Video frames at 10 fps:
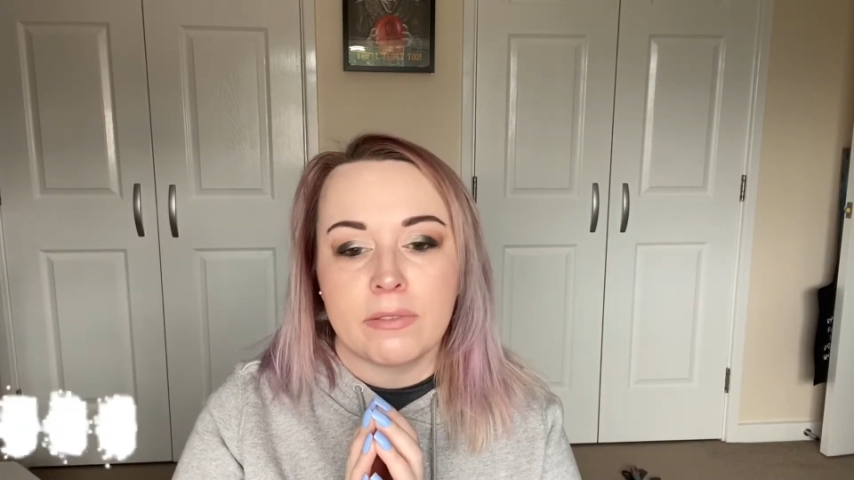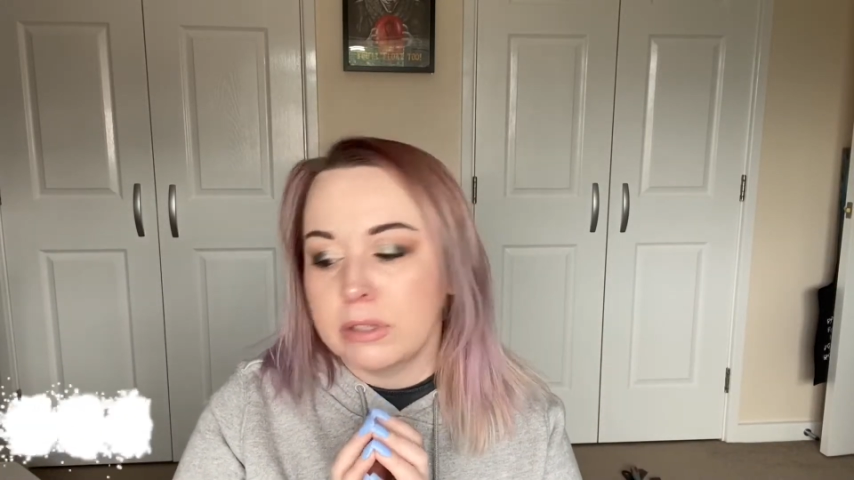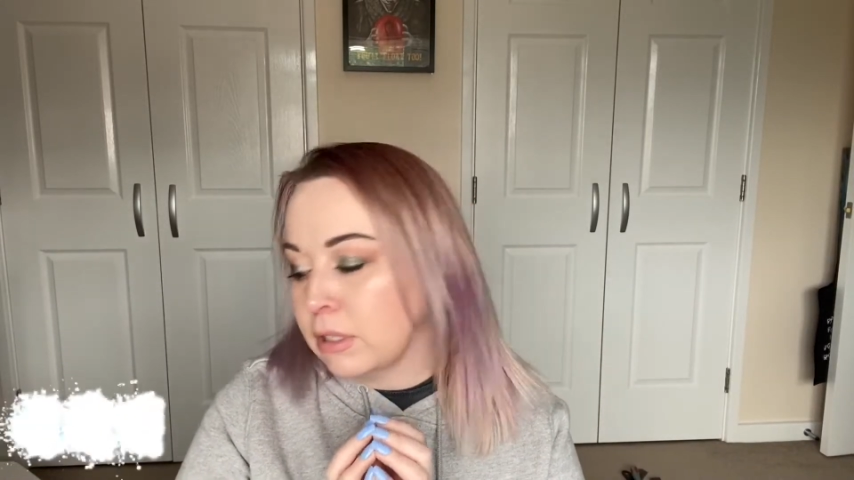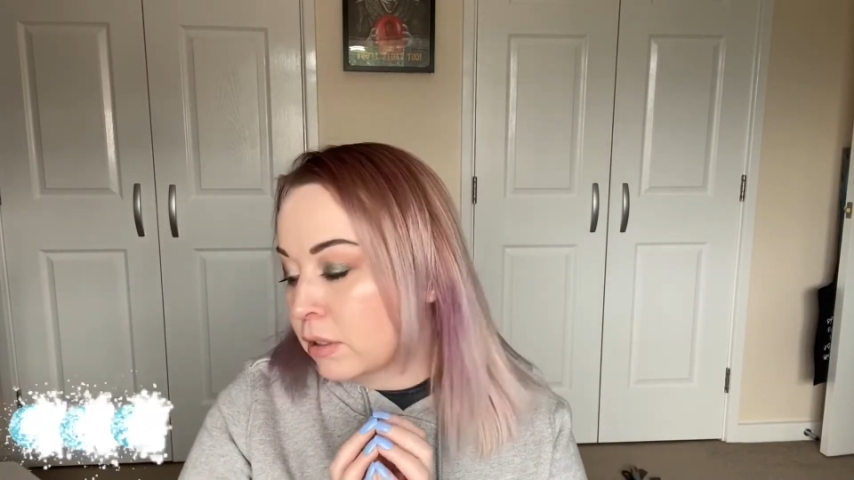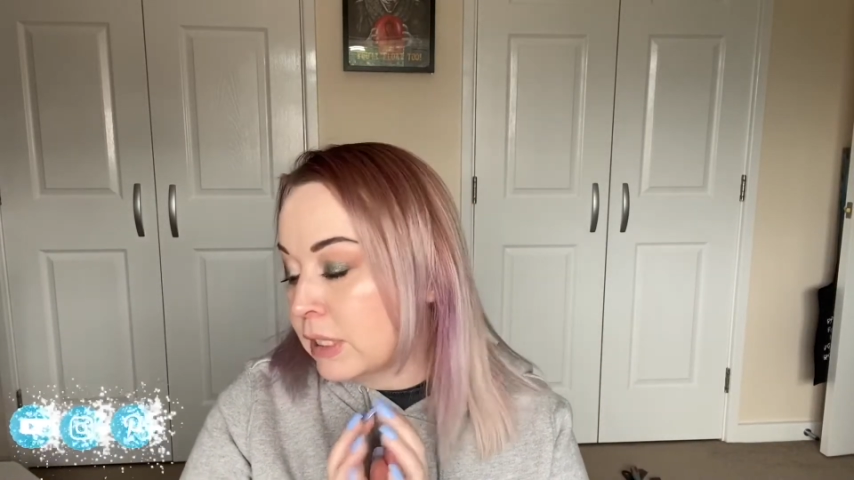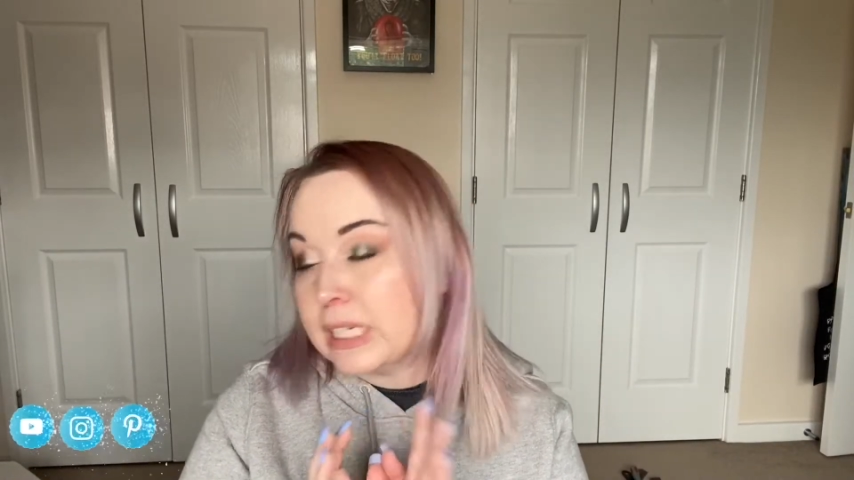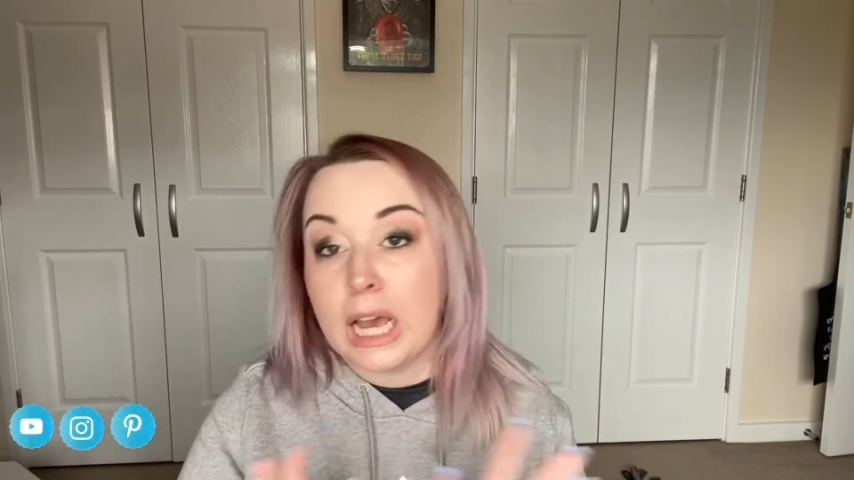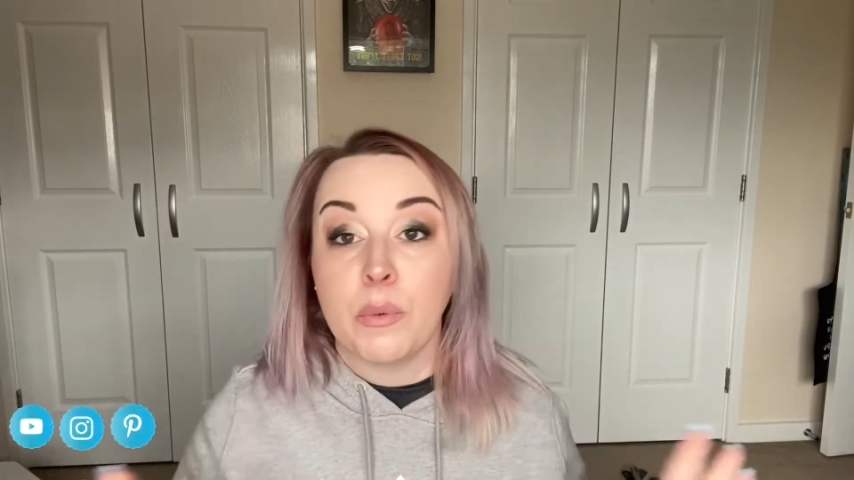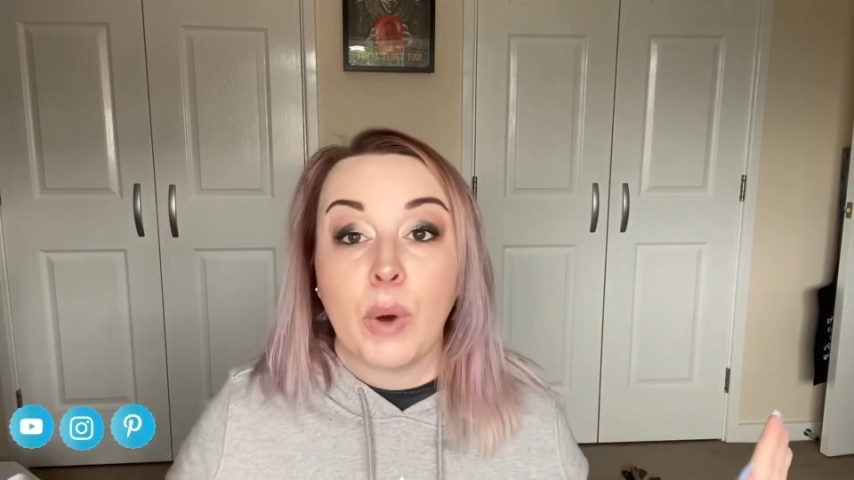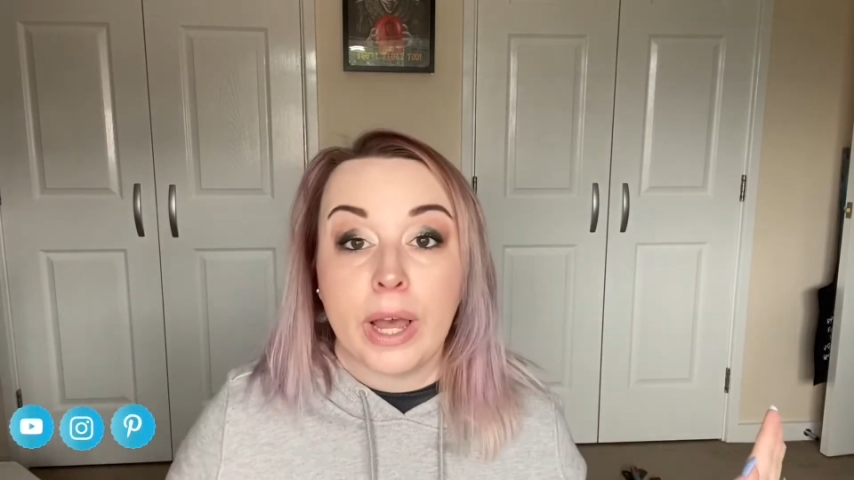a little
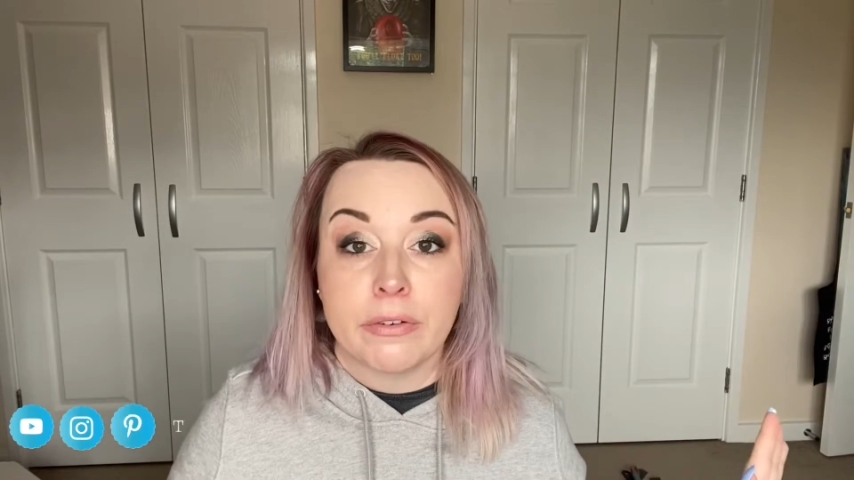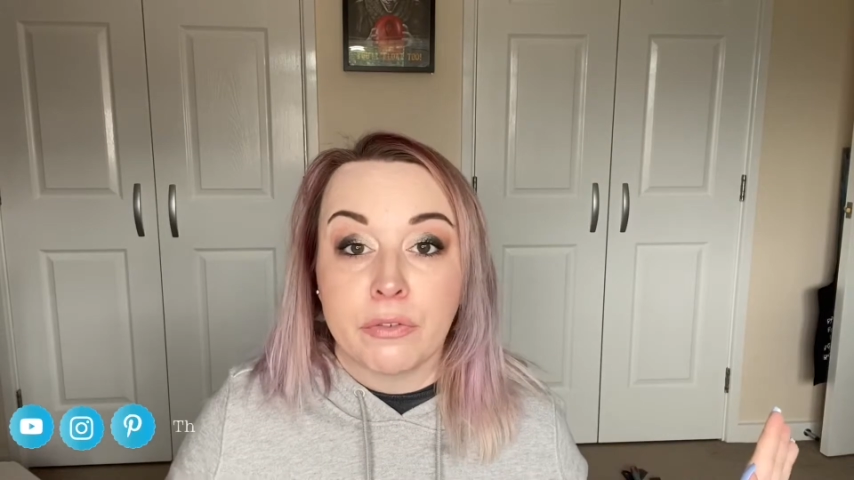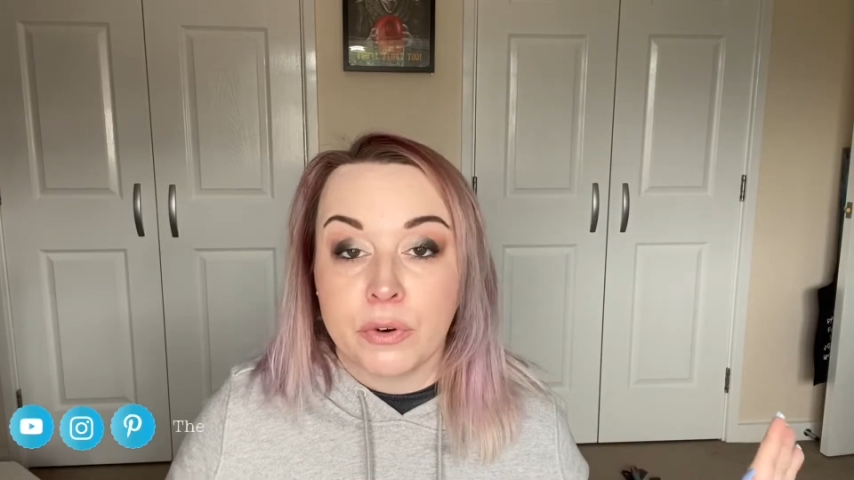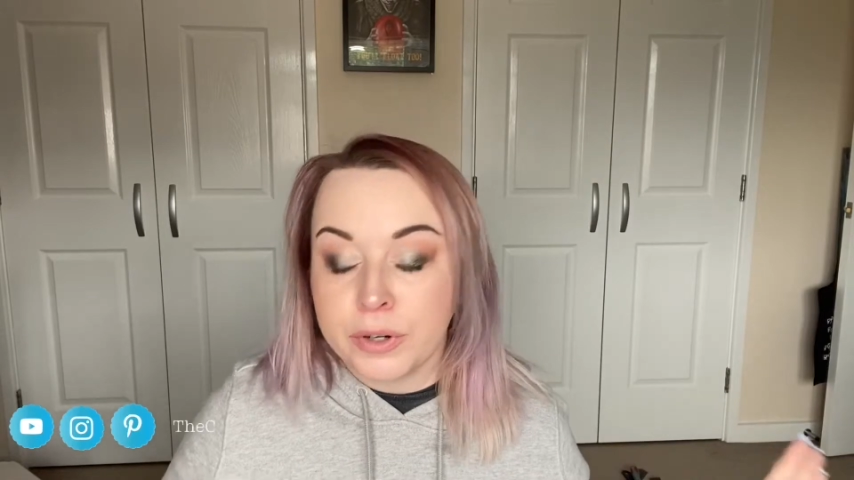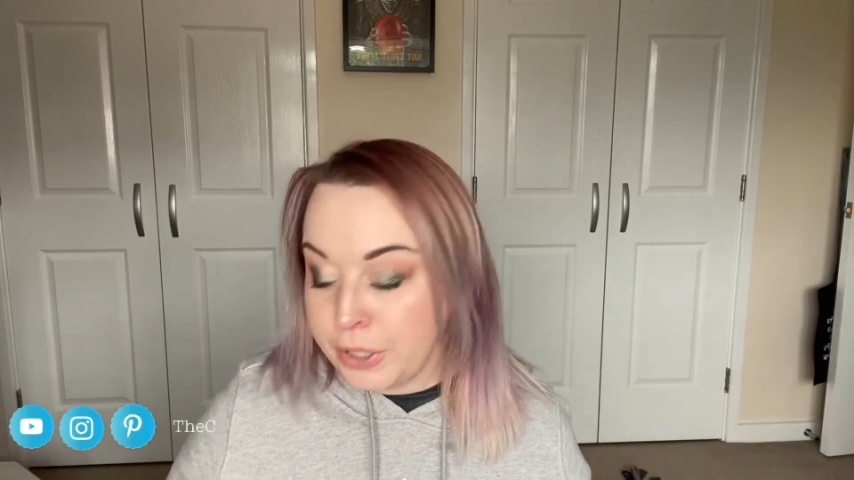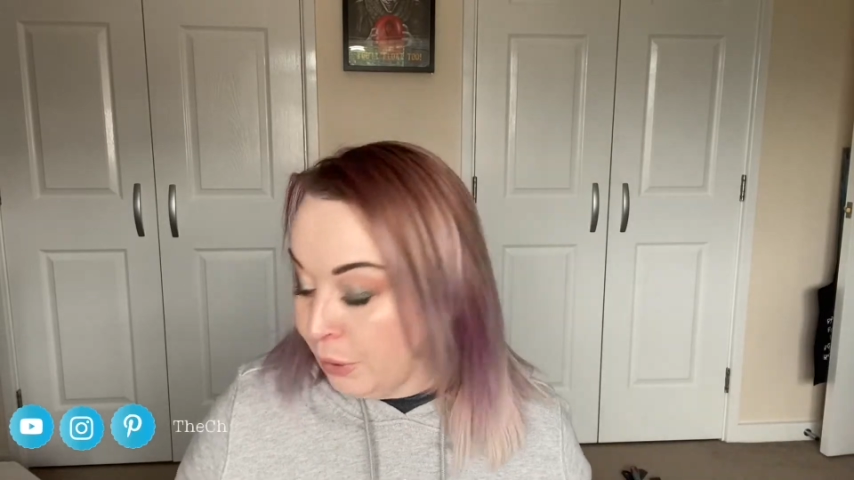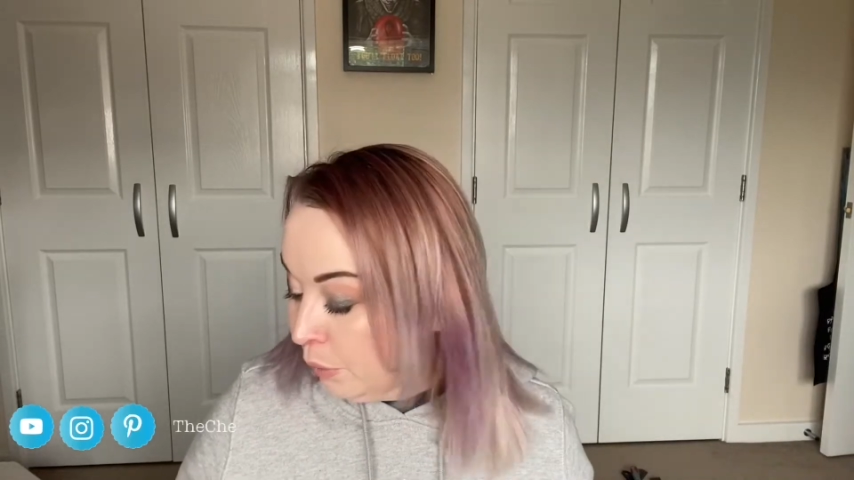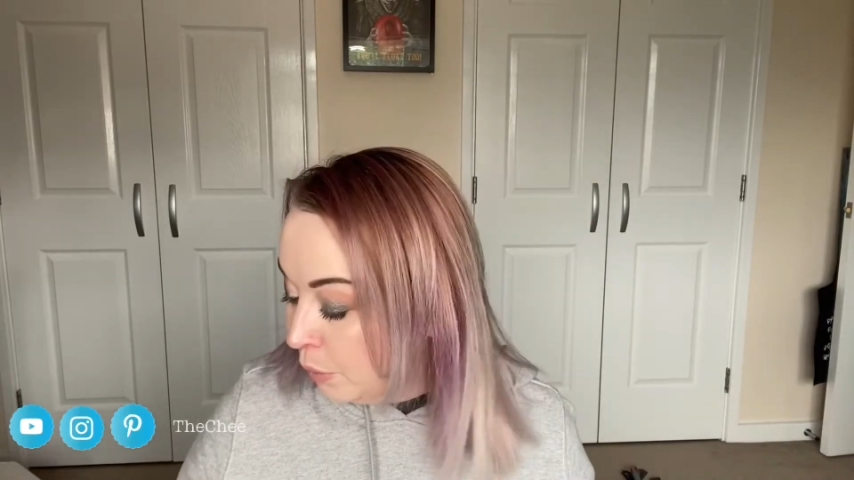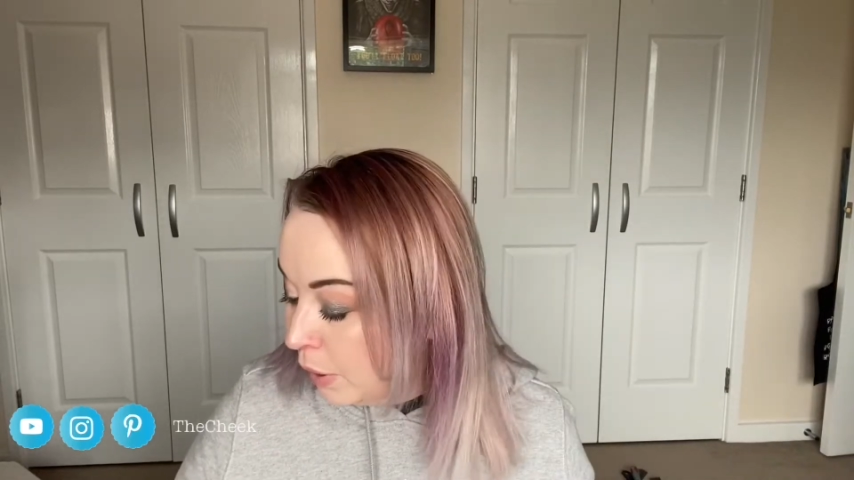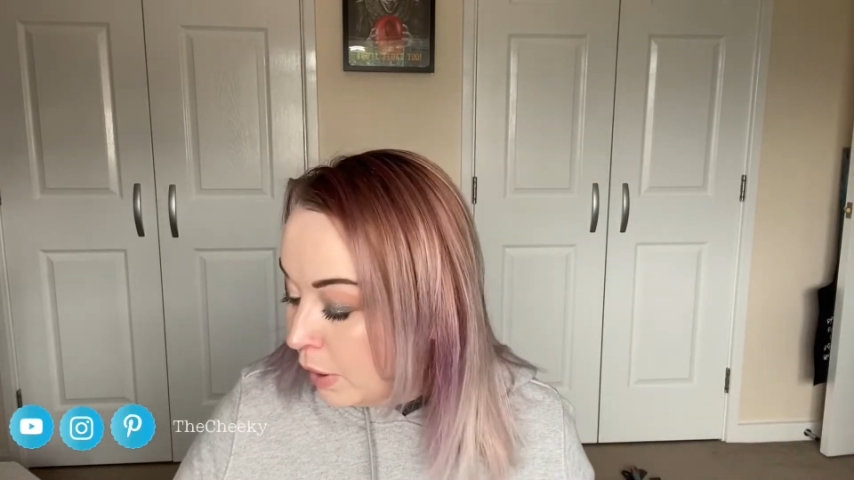DIY for
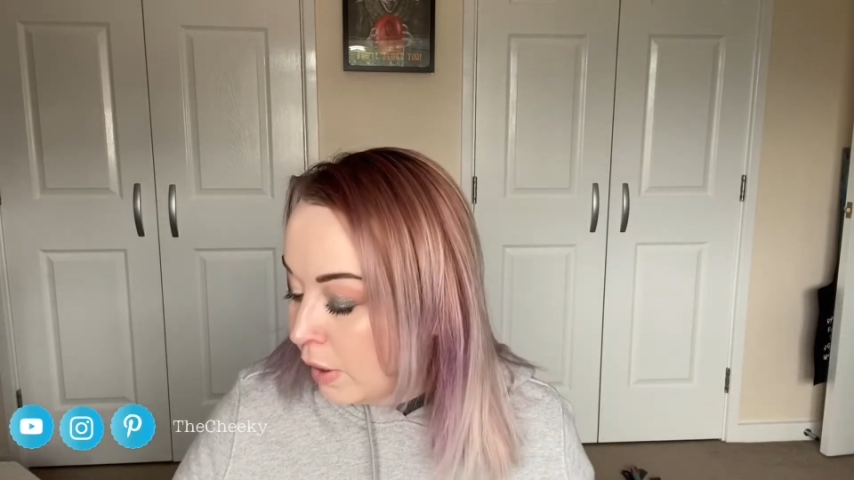you.